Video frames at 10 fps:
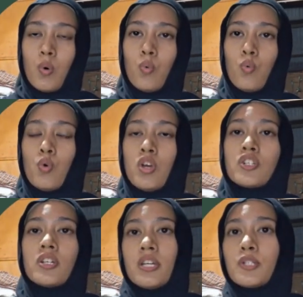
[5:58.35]

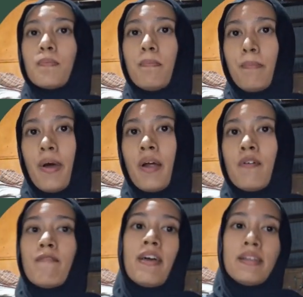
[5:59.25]
which each pair
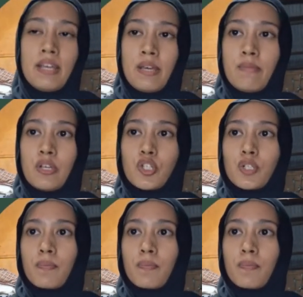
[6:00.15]
with an image.